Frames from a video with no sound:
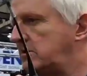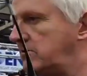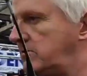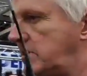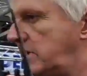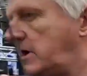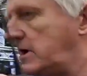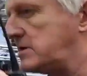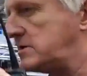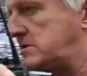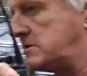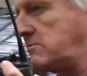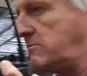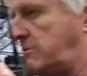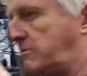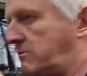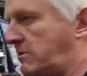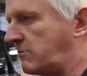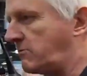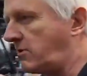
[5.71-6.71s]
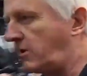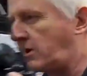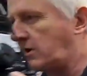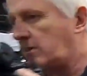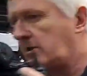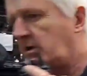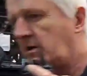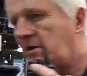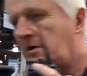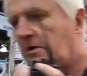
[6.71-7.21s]
do this when we walk
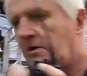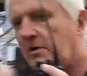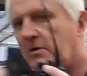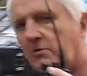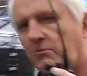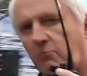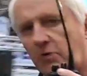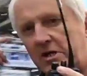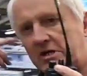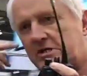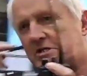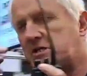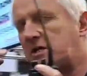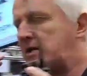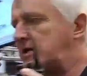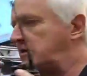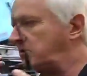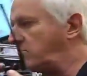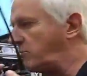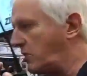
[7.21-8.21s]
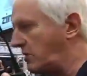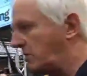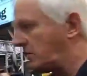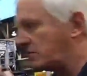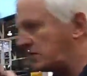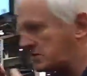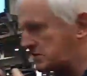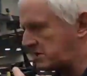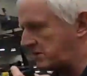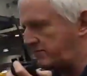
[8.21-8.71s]
inside. We see the
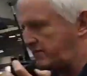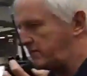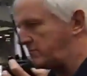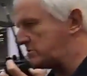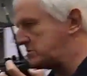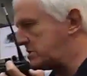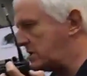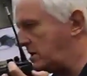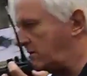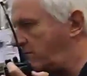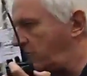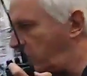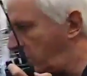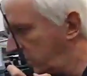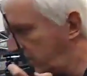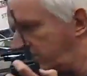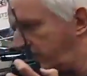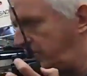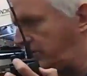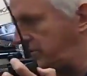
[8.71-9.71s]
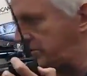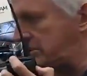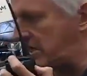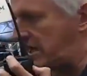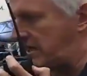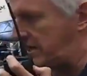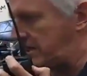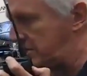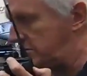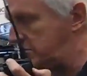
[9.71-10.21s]
world as if it was in a wonderful dolly